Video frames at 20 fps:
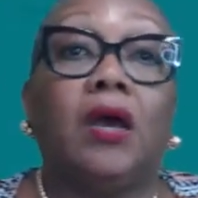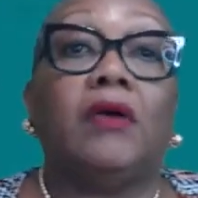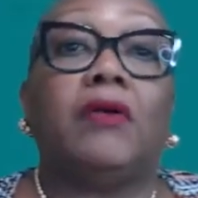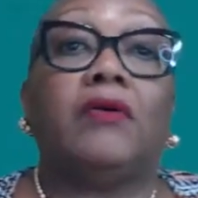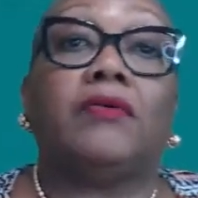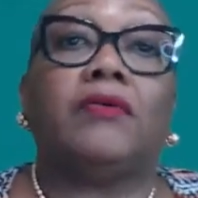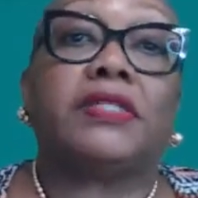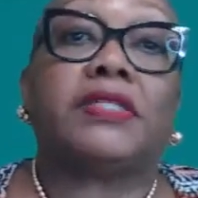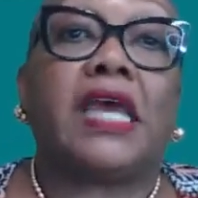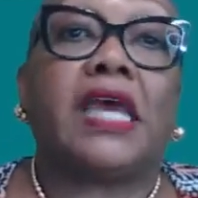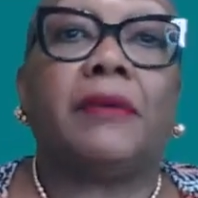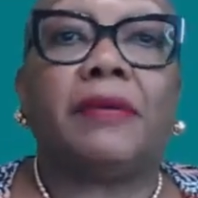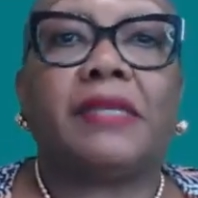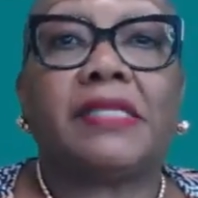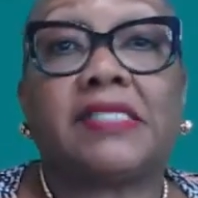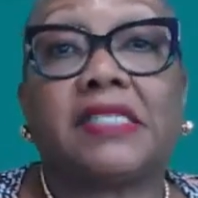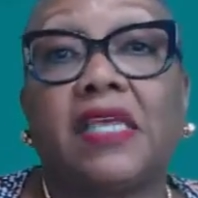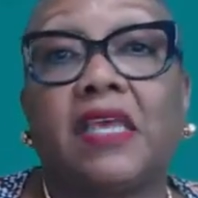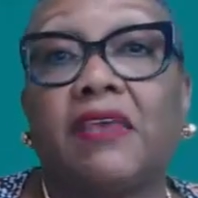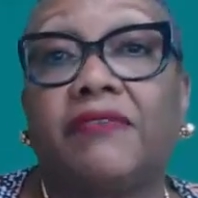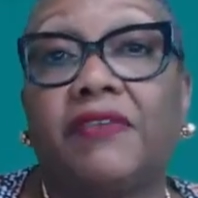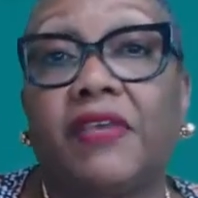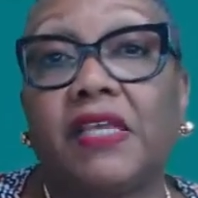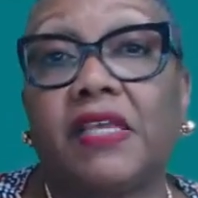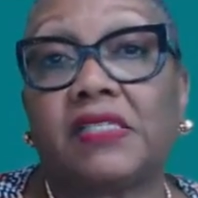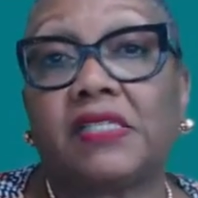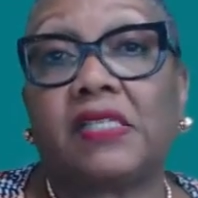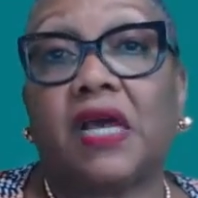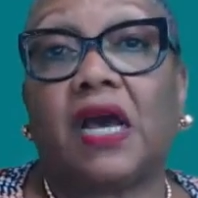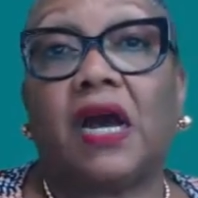Retirement
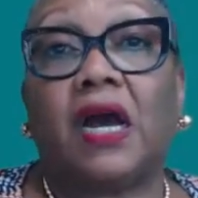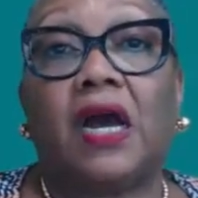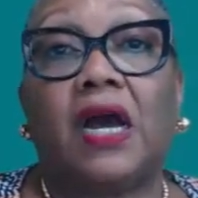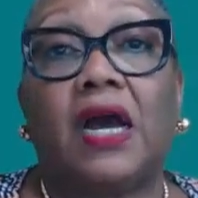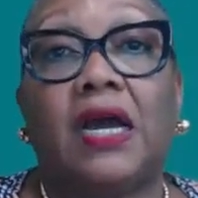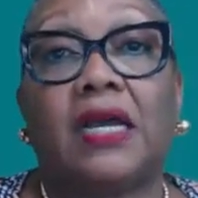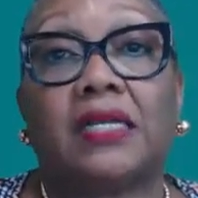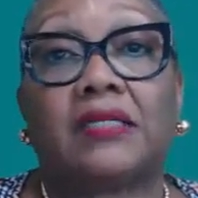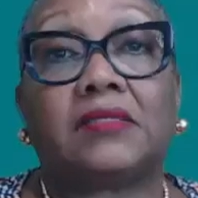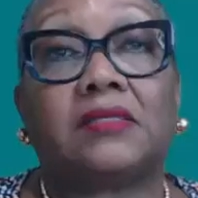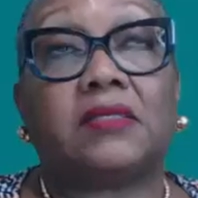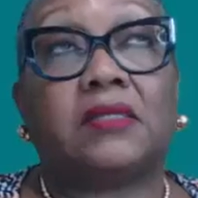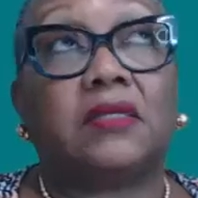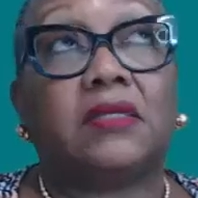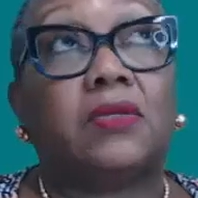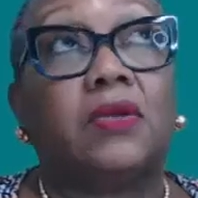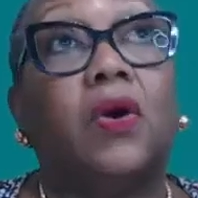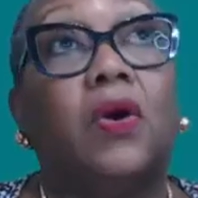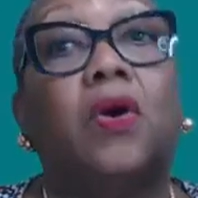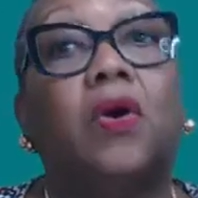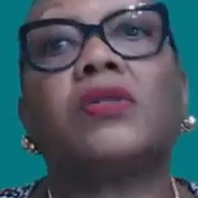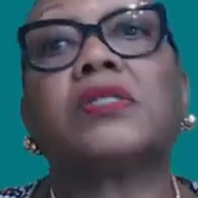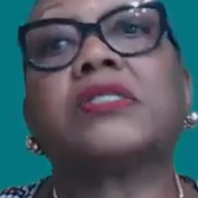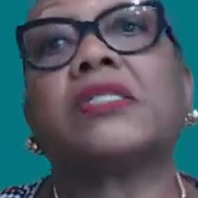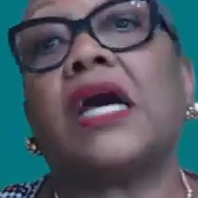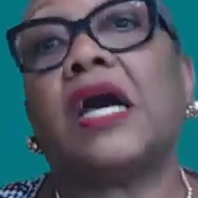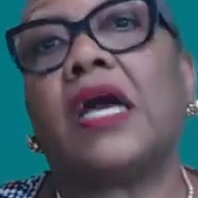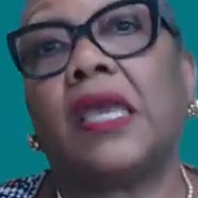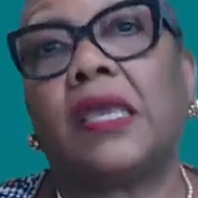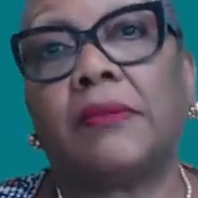savings are at an
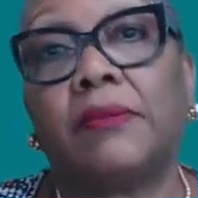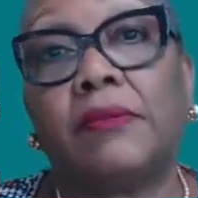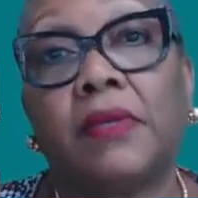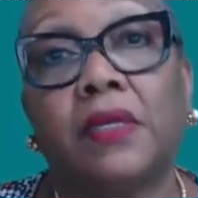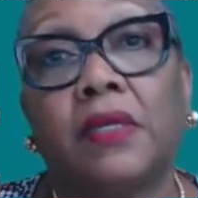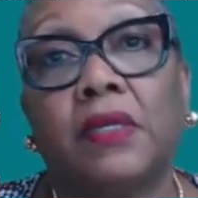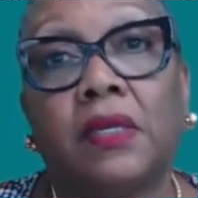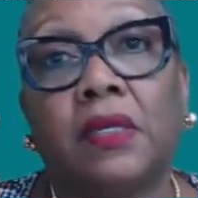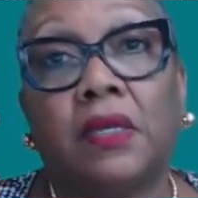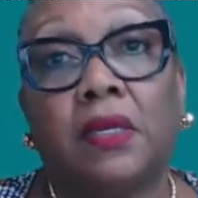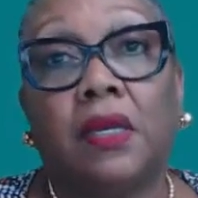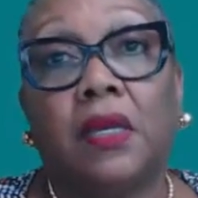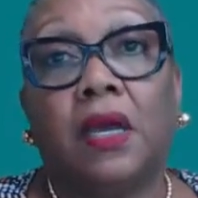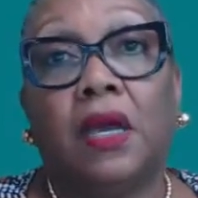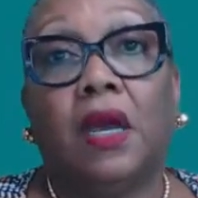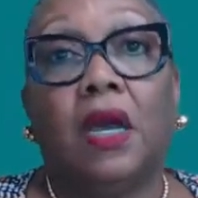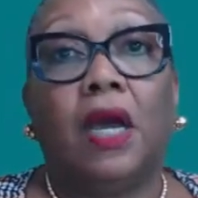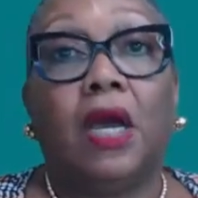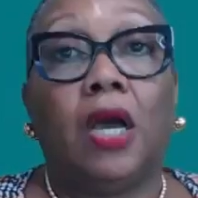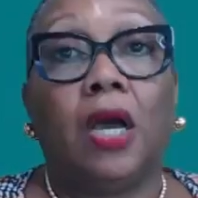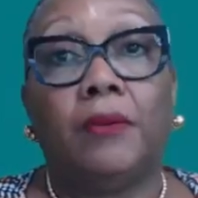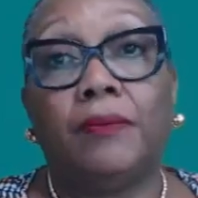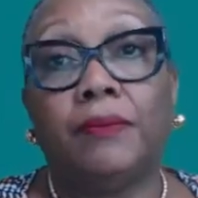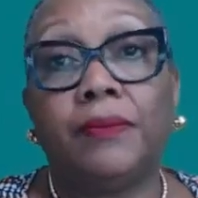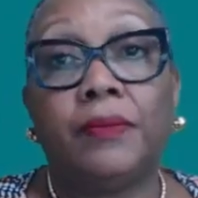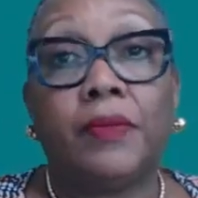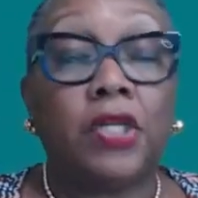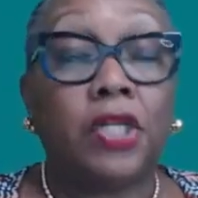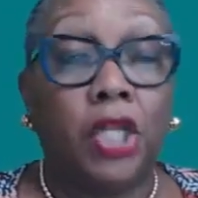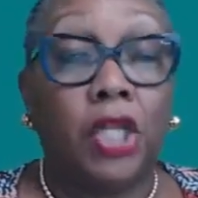all-time
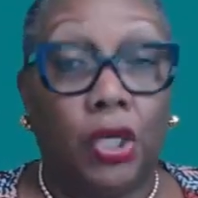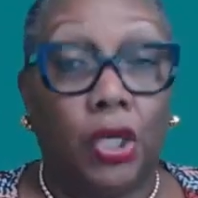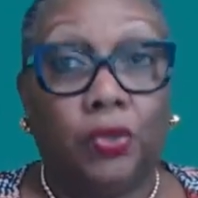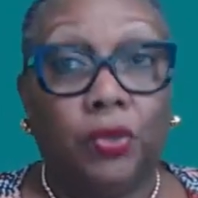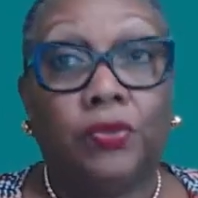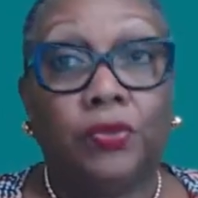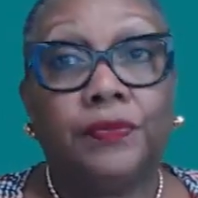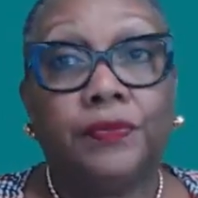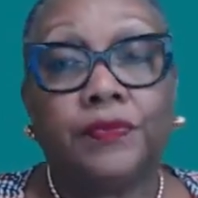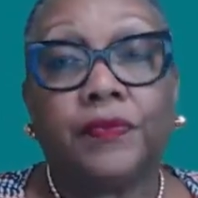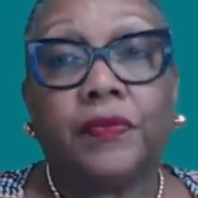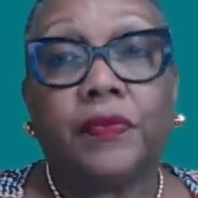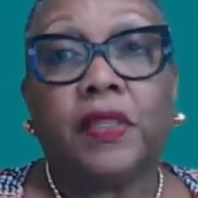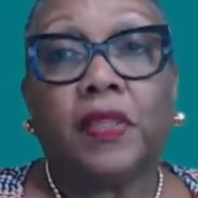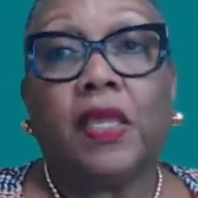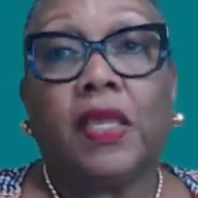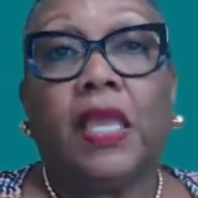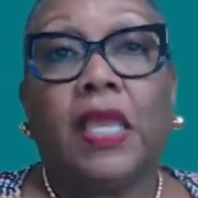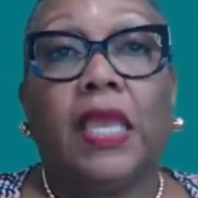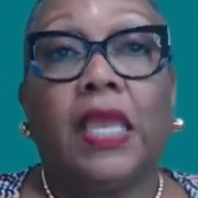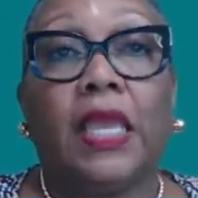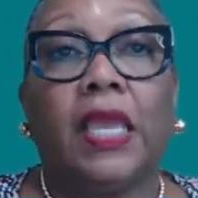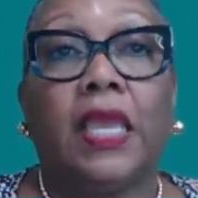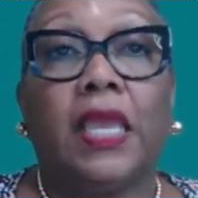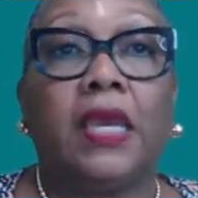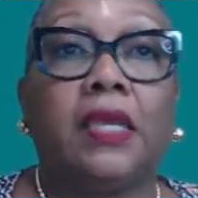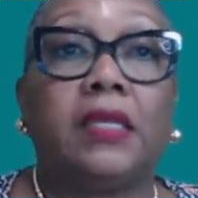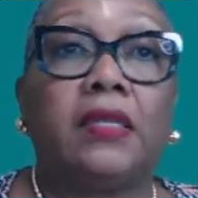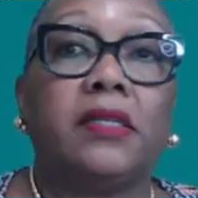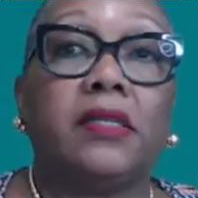low,
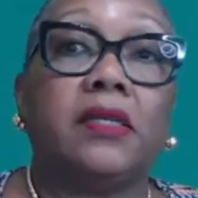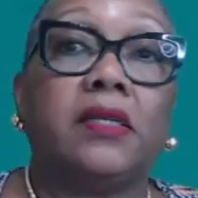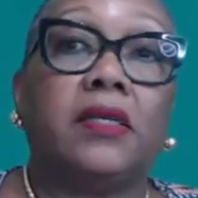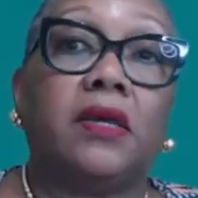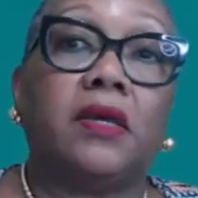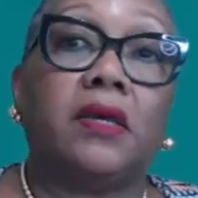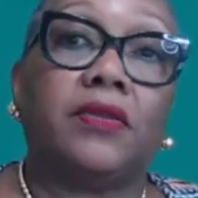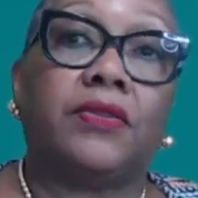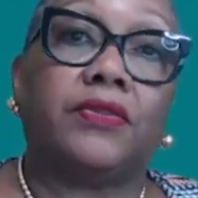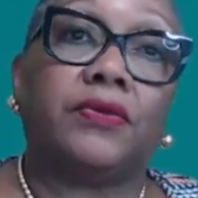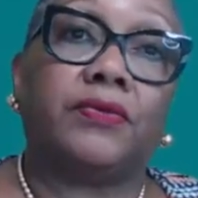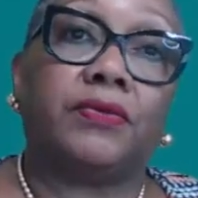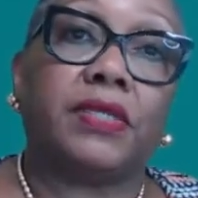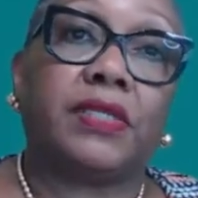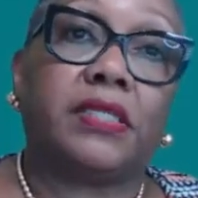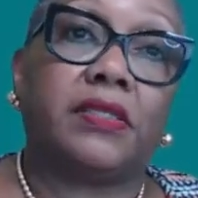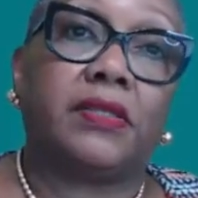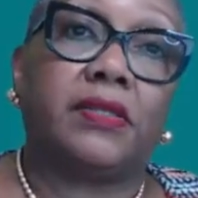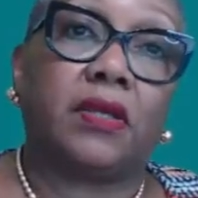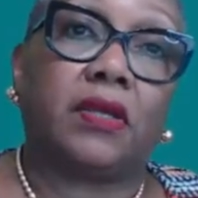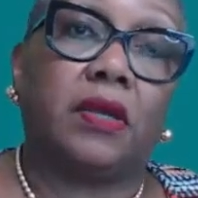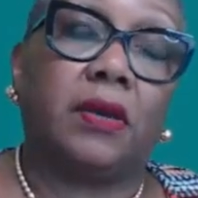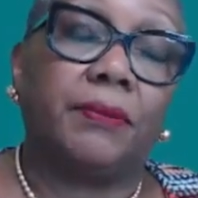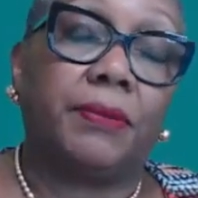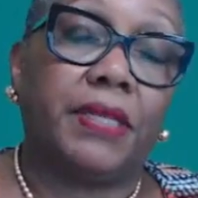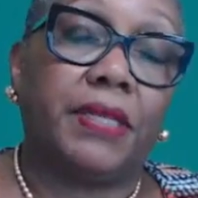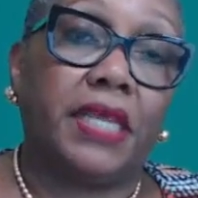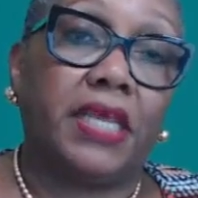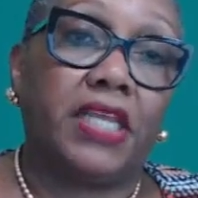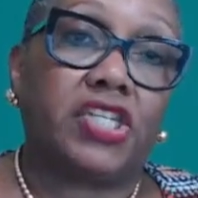and the
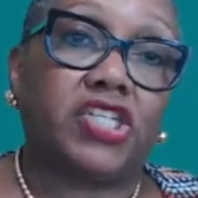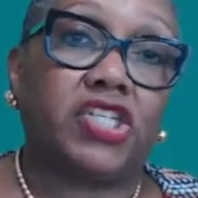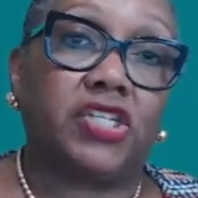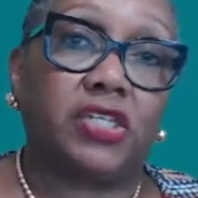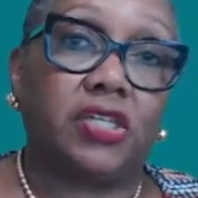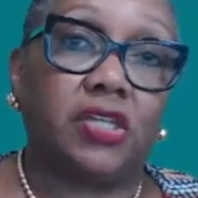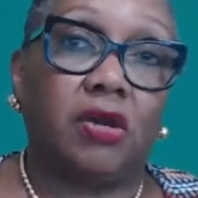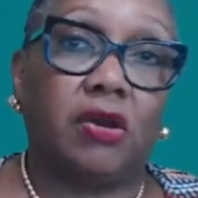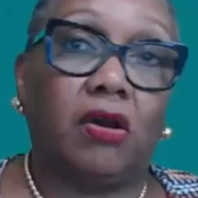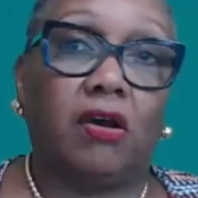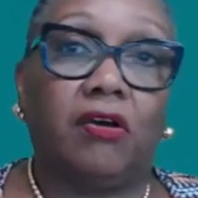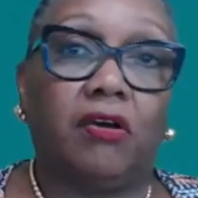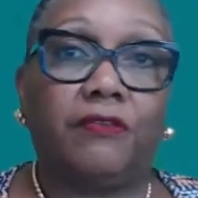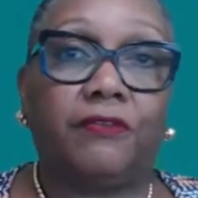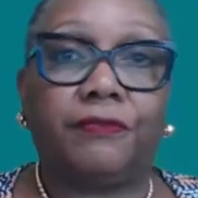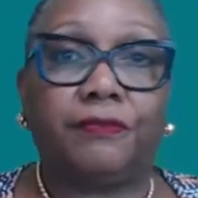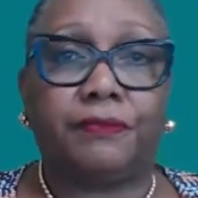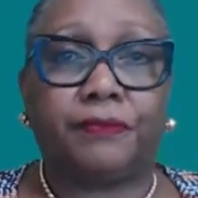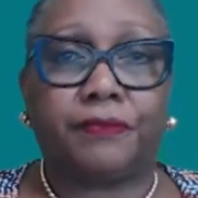combination of